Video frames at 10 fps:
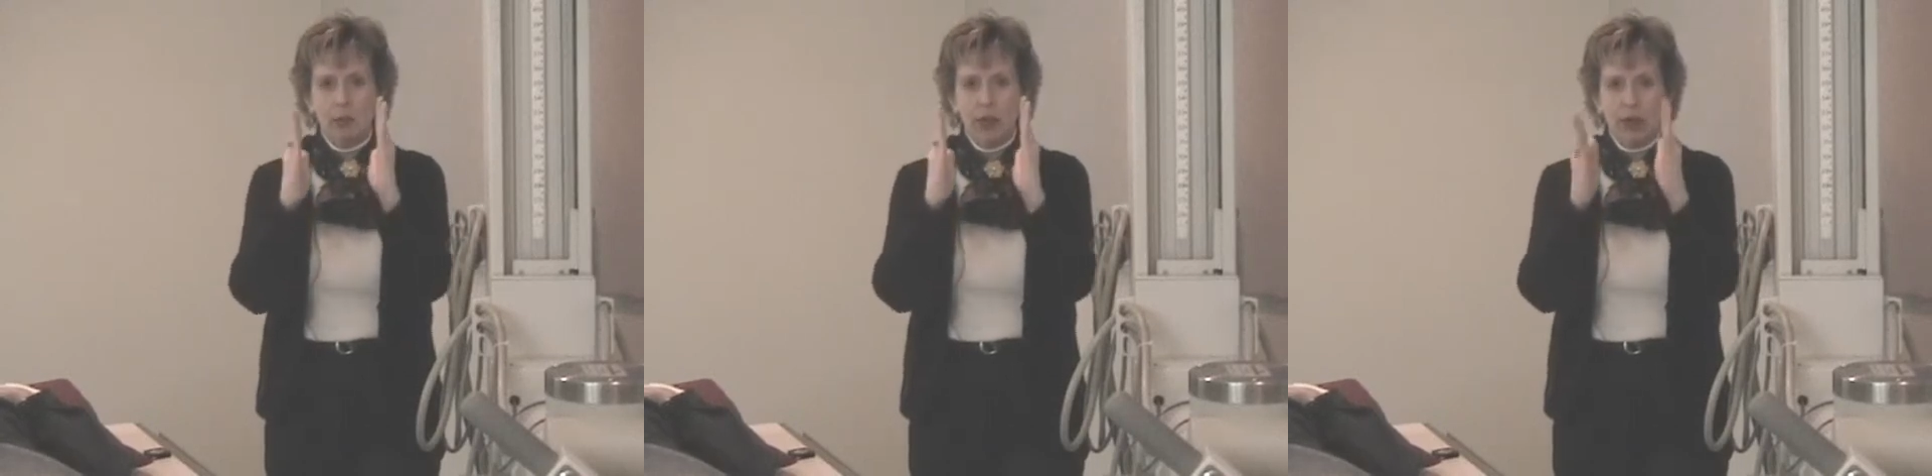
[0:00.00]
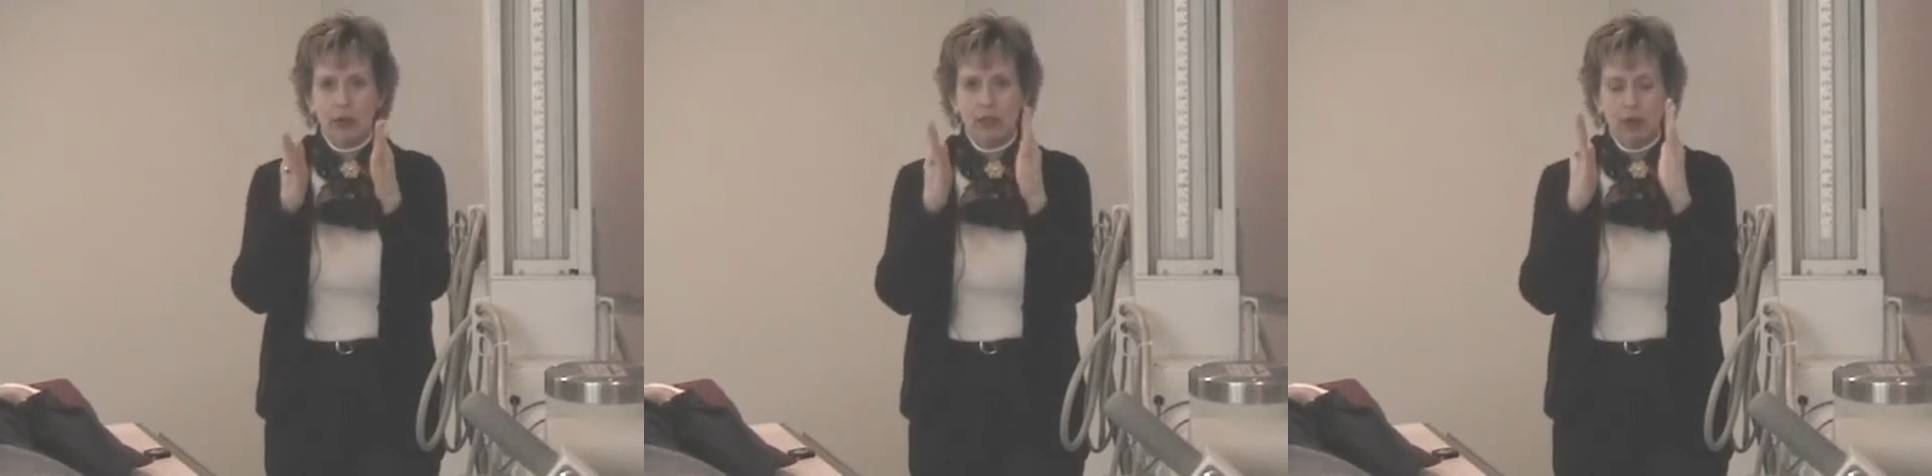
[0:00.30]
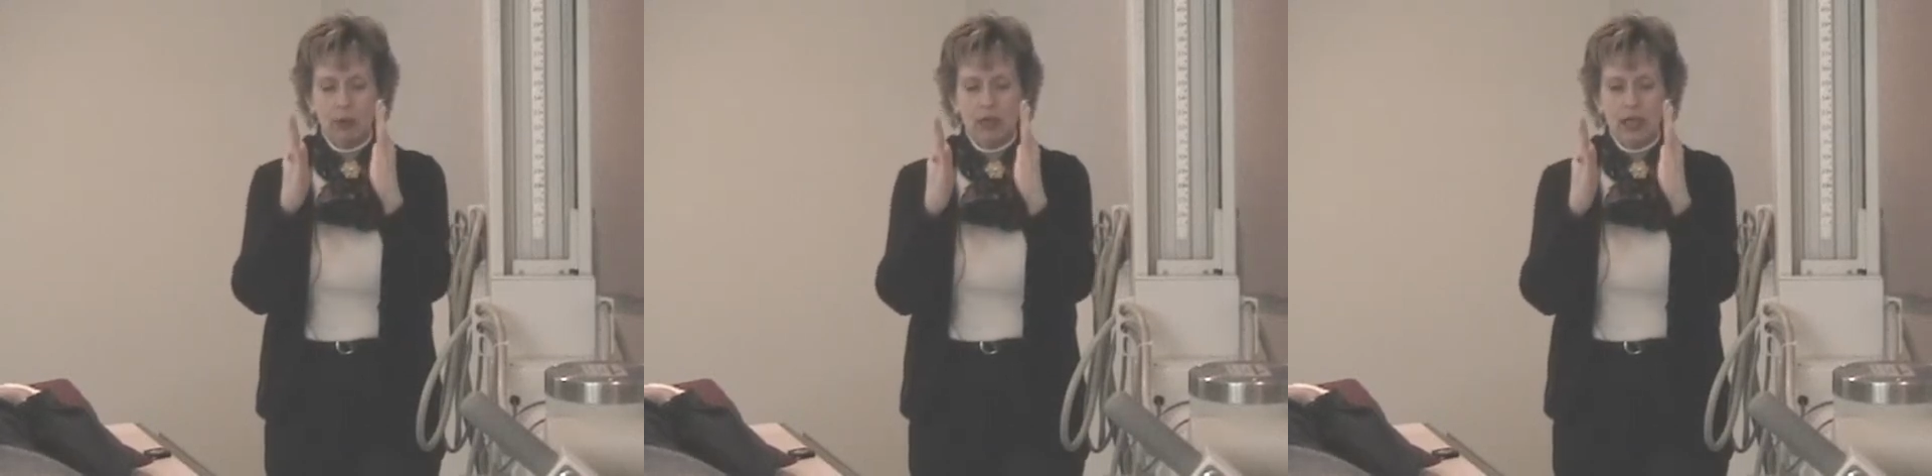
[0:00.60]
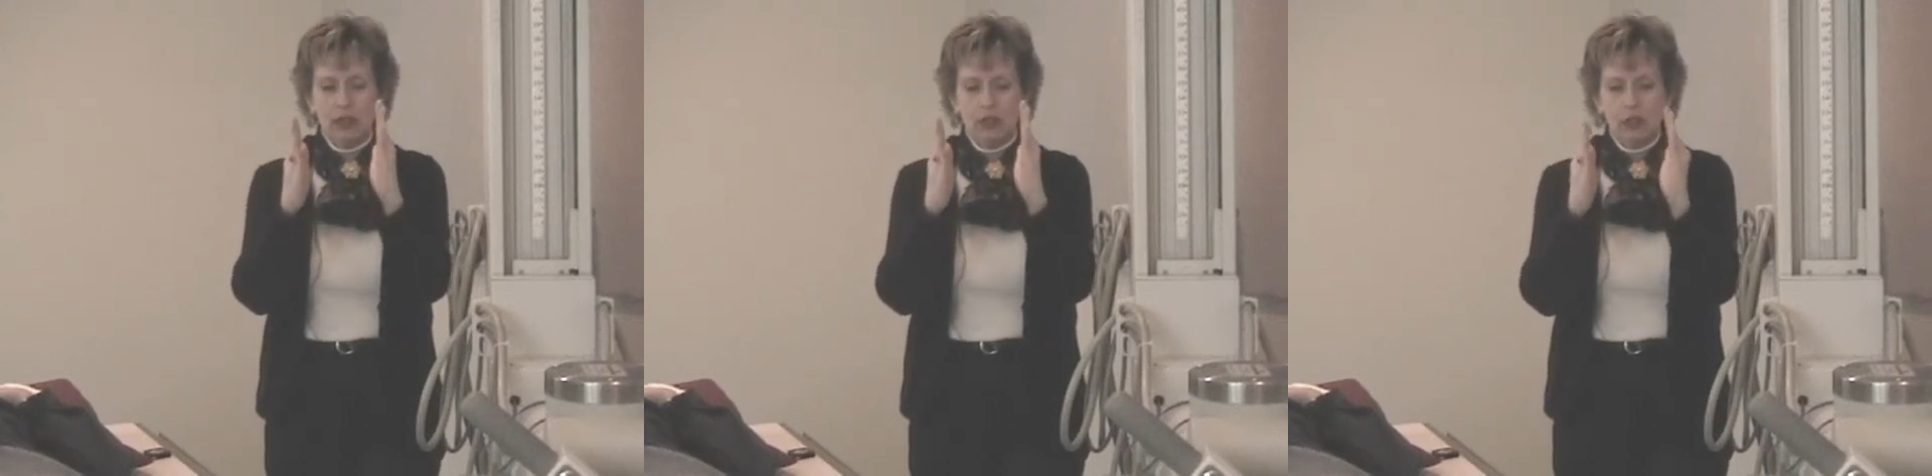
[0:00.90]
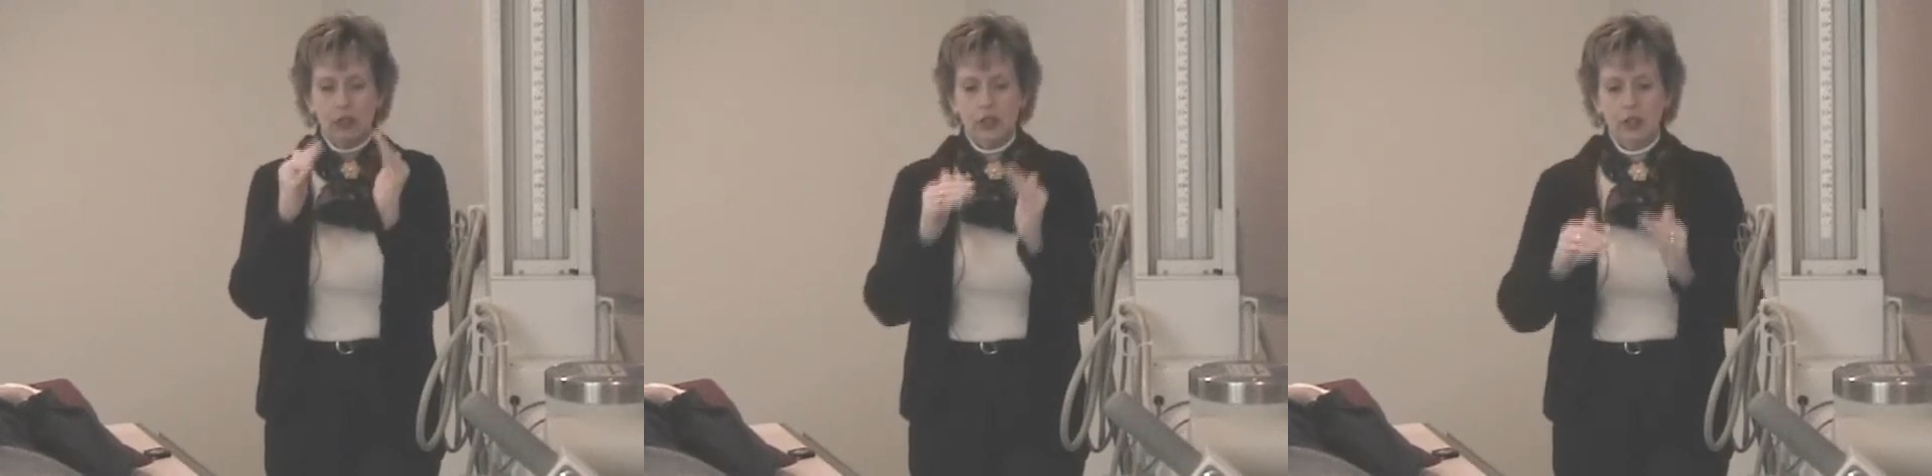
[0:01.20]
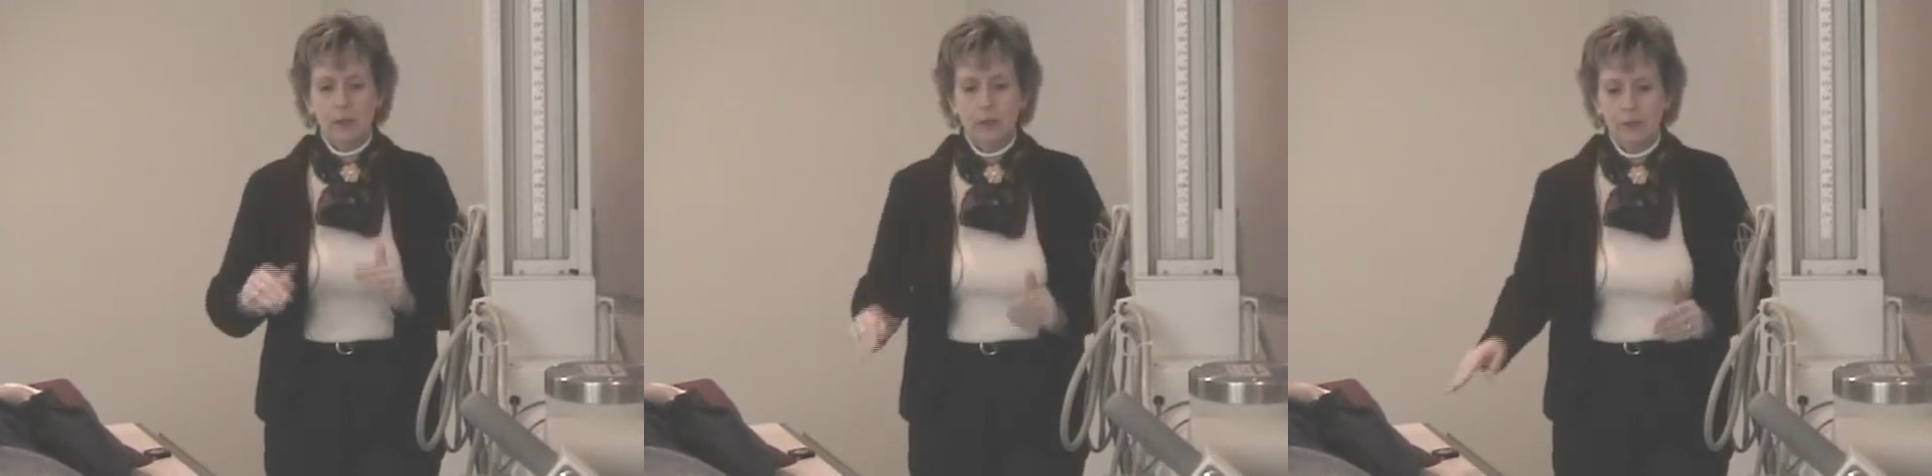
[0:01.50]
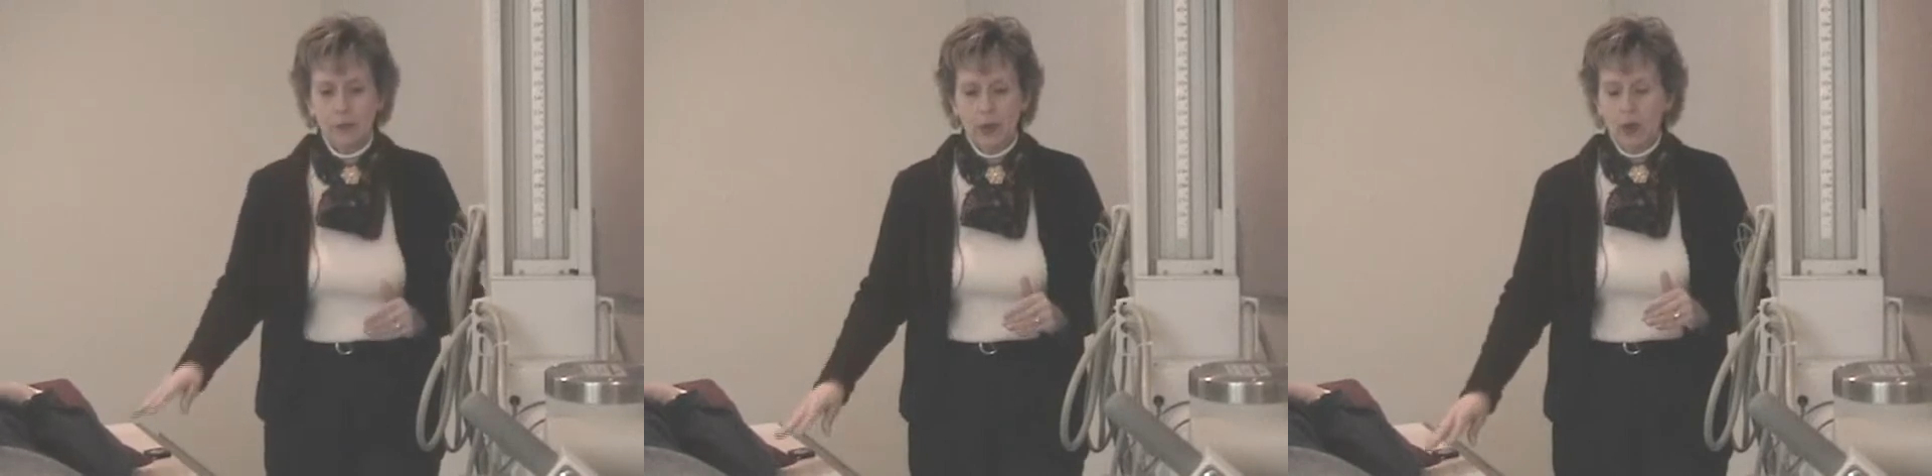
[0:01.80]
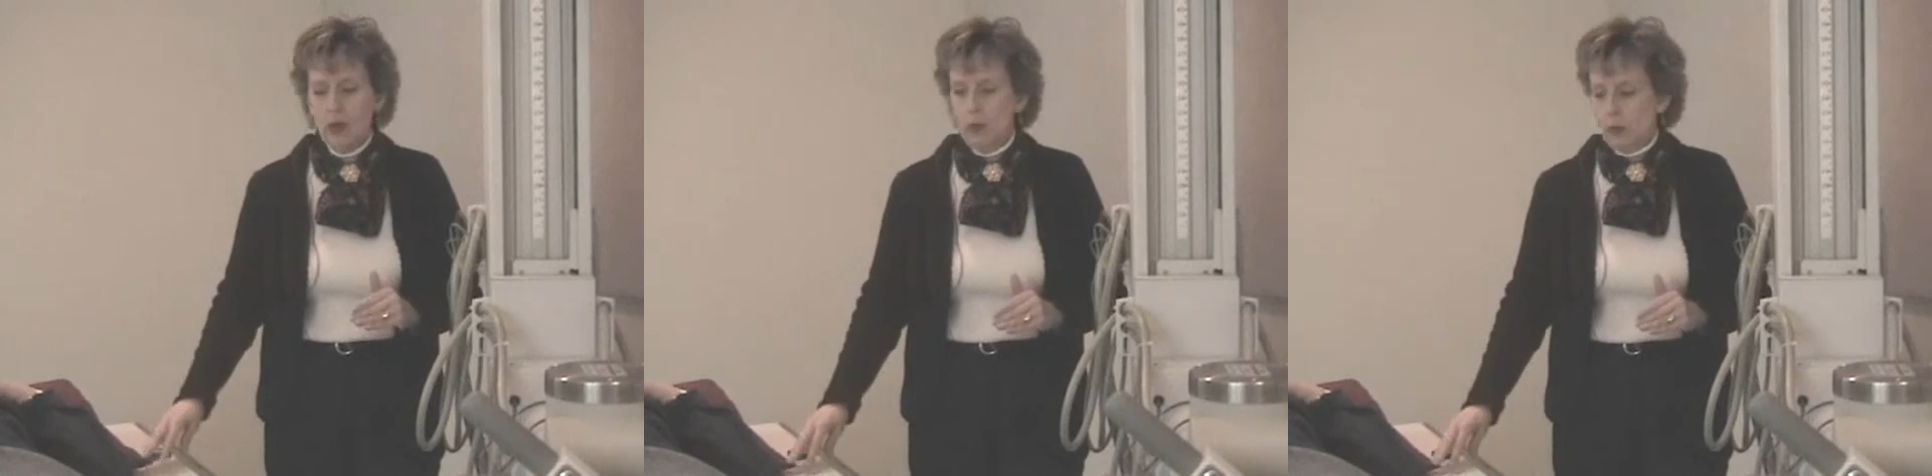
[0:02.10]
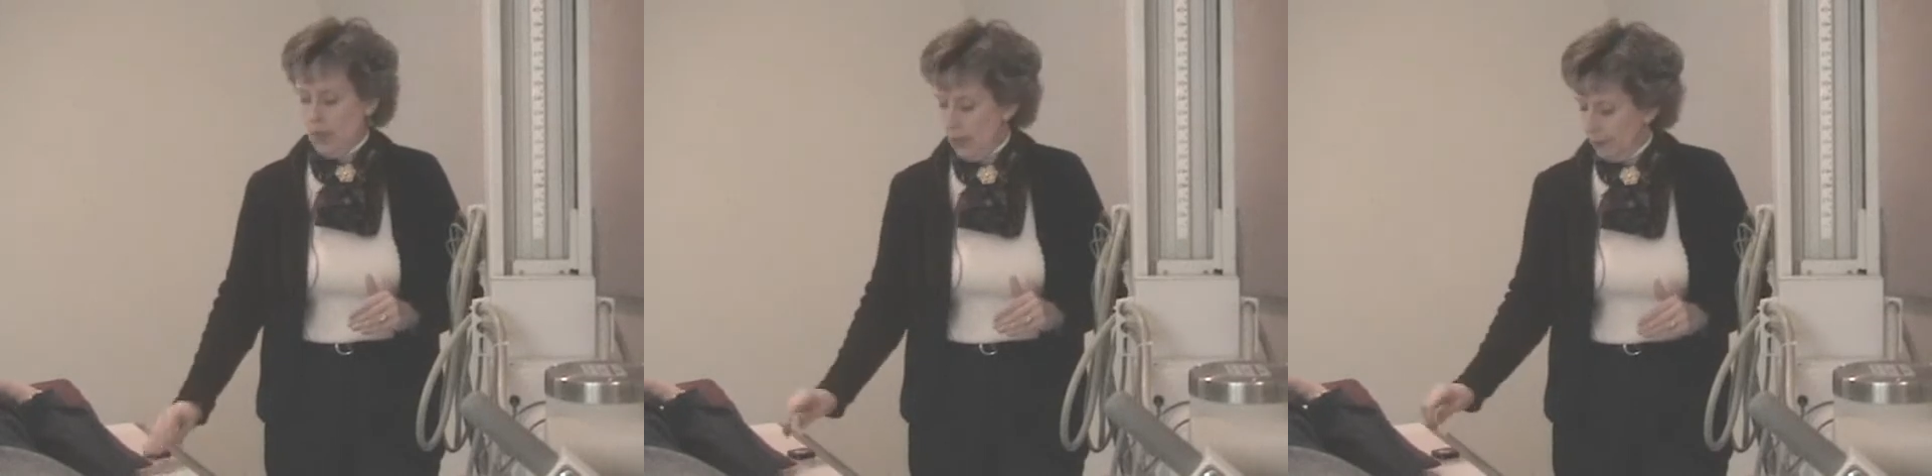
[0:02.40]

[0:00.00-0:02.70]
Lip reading: parallel relationship. Okay.